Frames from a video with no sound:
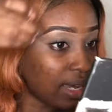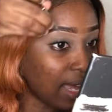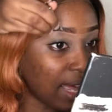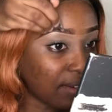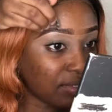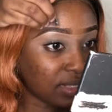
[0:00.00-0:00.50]
I
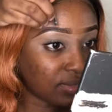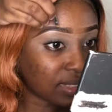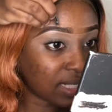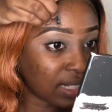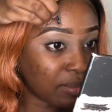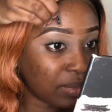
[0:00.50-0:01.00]
haven't even
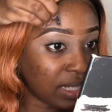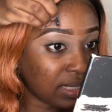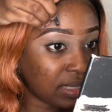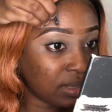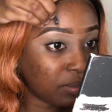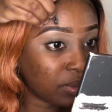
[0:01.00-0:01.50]
started
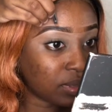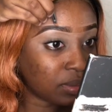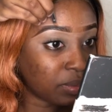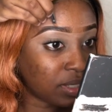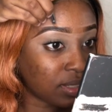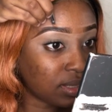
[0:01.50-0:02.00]
blending it, but
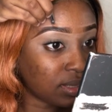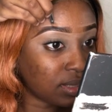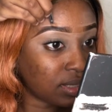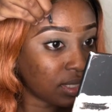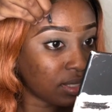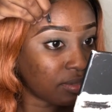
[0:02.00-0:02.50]
because it's
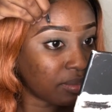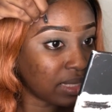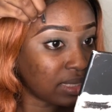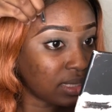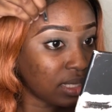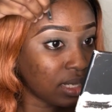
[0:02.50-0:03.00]
the shade of my
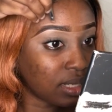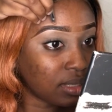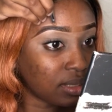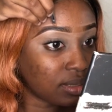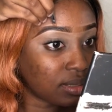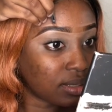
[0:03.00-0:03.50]
skin,
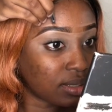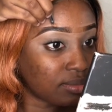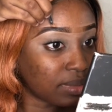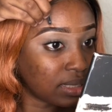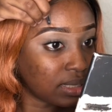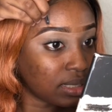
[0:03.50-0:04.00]
it's the color of
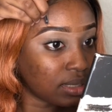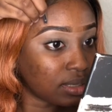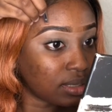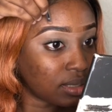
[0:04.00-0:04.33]
my skin,